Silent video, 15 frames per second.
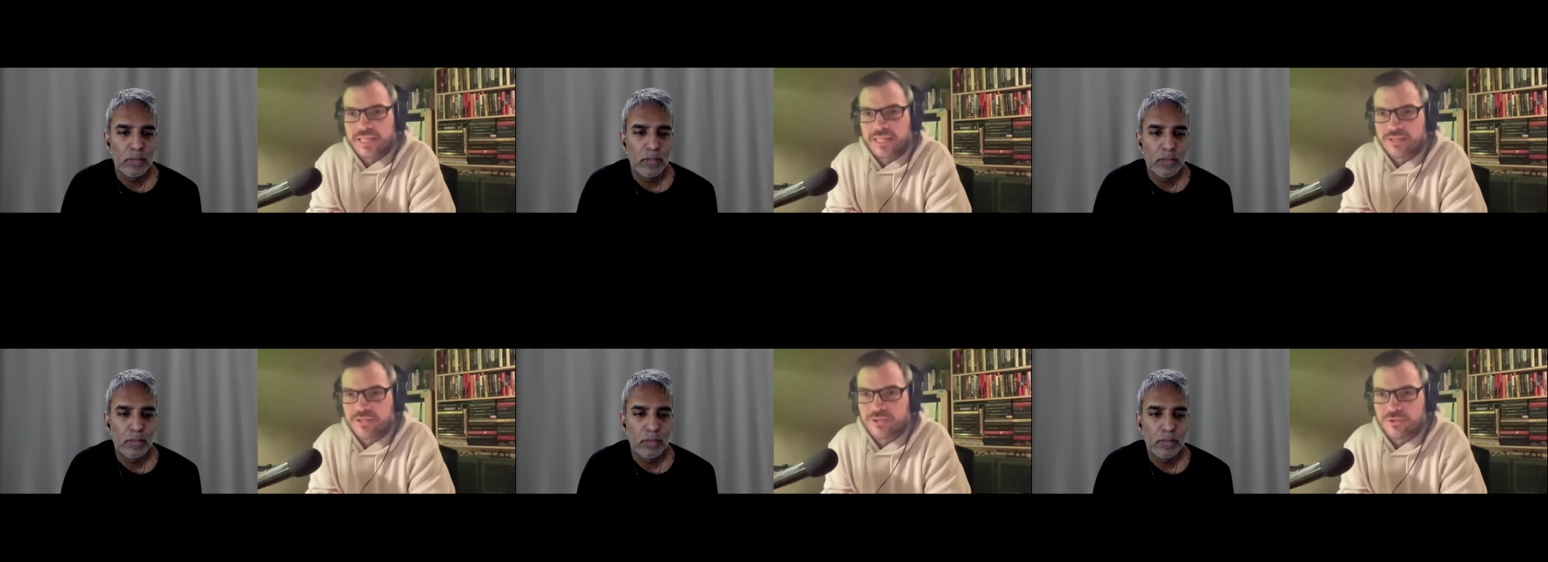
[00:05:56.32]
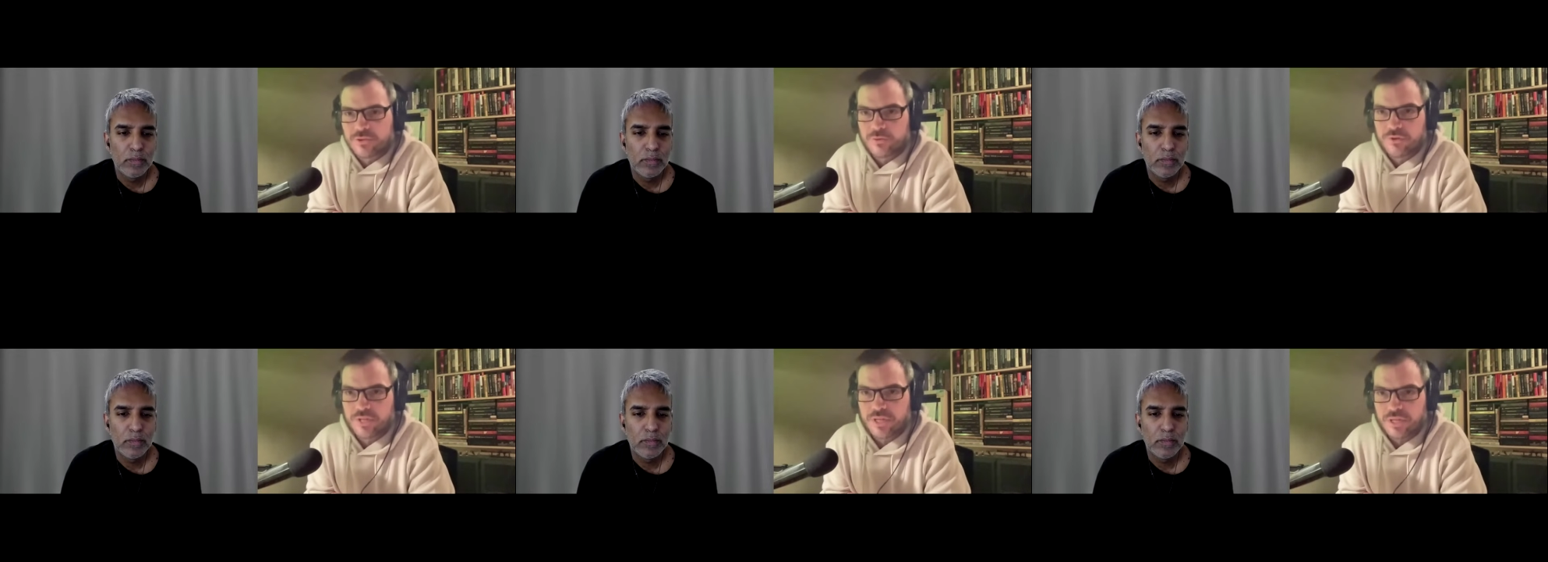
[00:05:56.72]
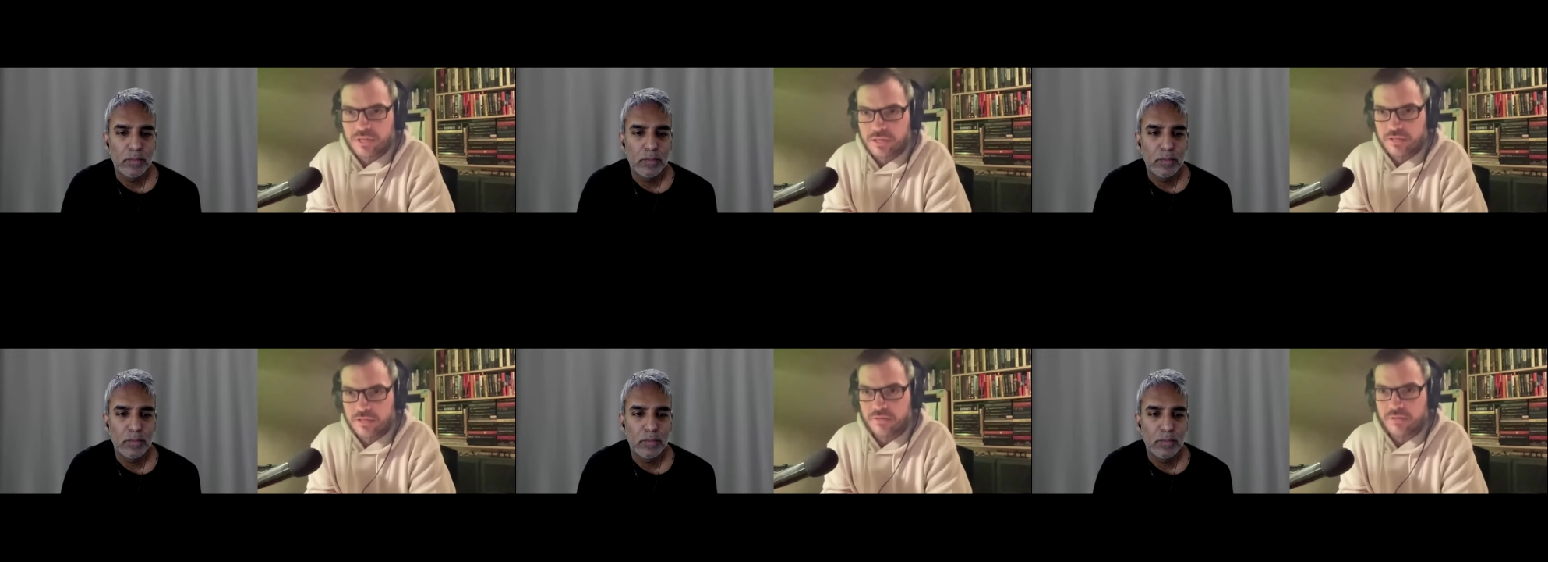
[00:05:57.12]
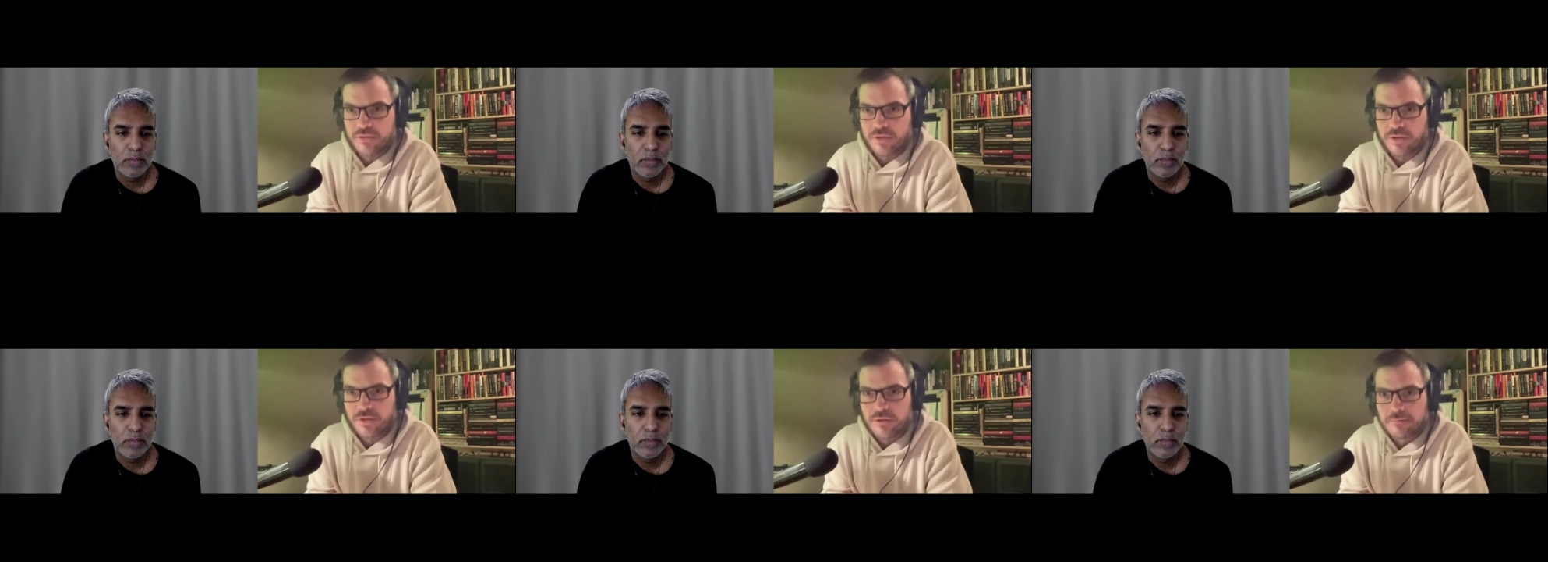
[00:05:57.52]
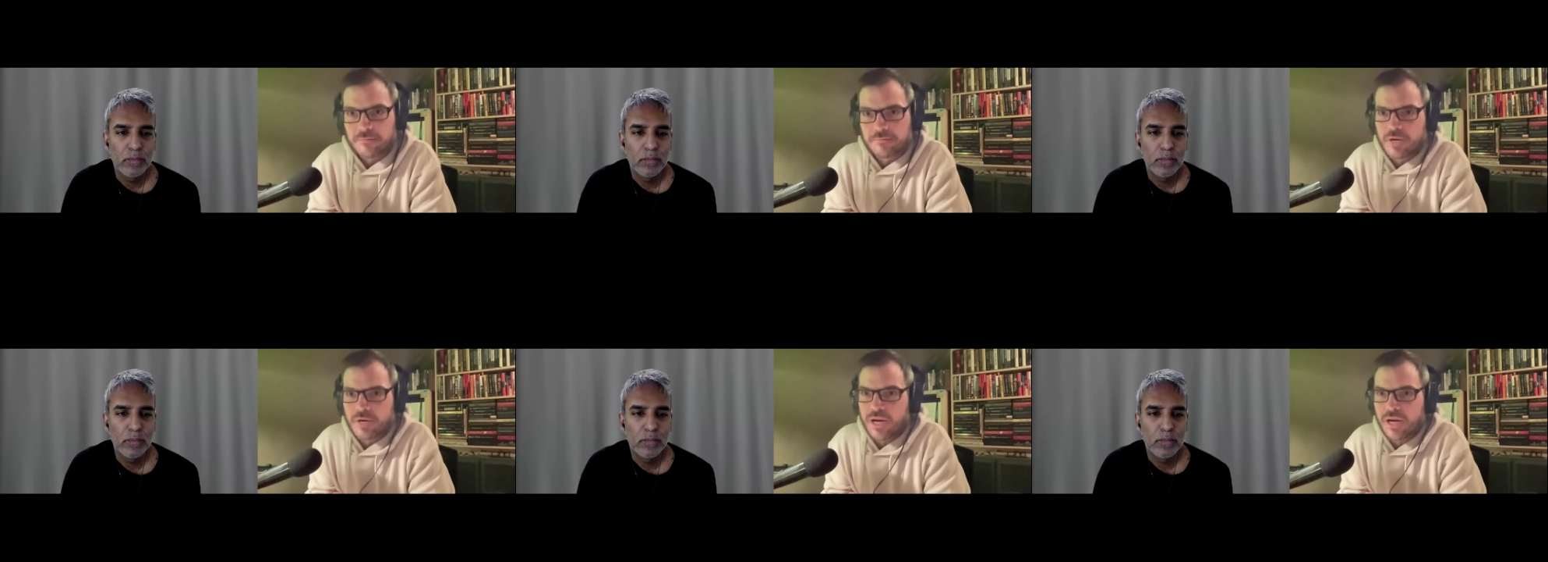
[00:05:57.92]
Speaker 1: into the the
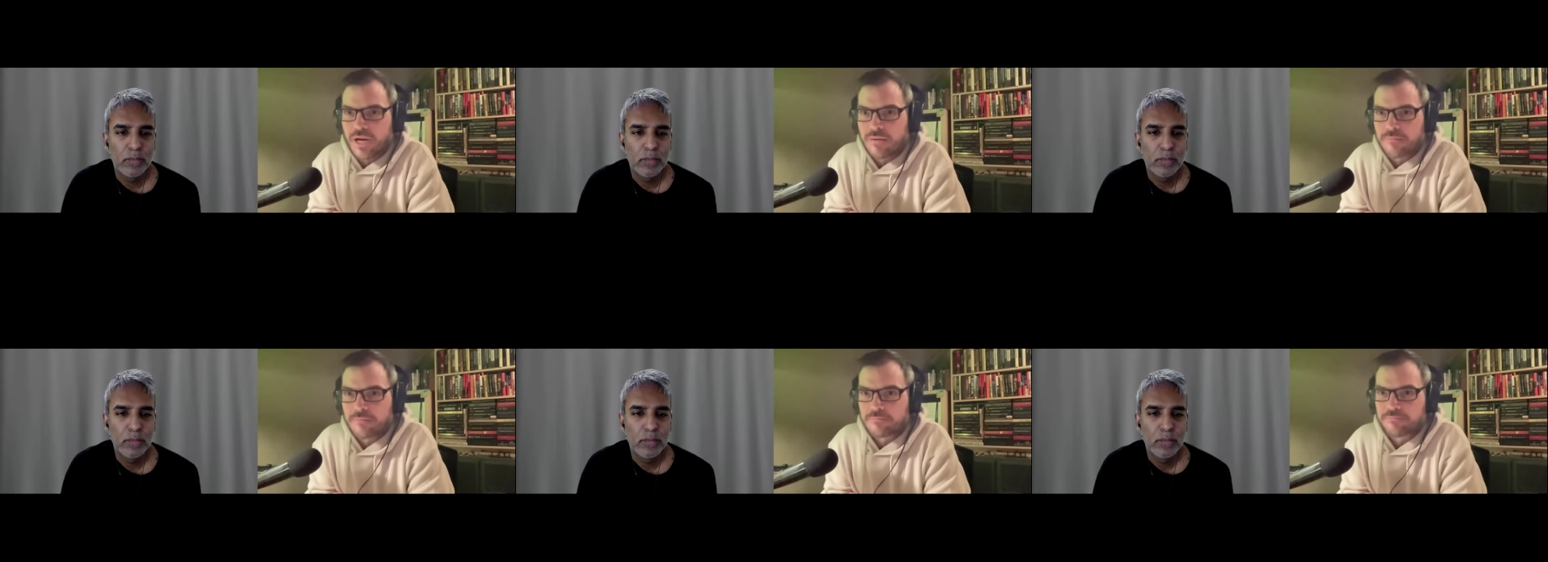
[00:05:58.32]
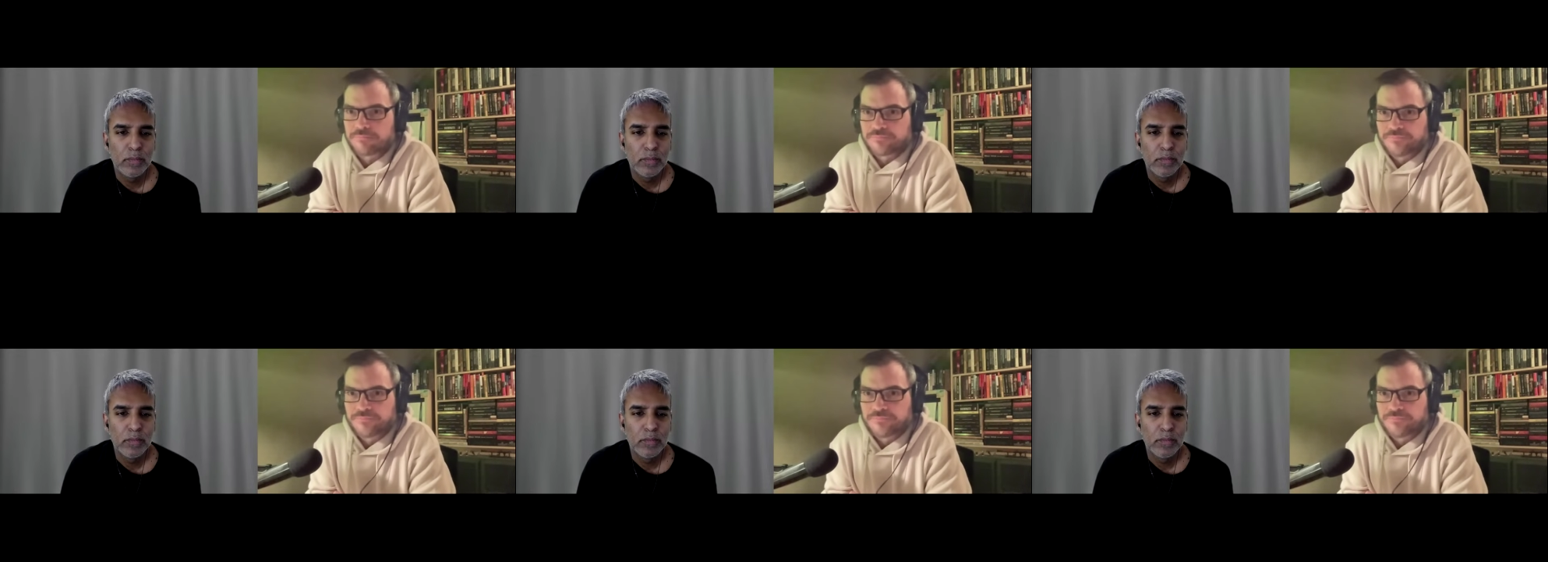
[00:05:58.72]
um,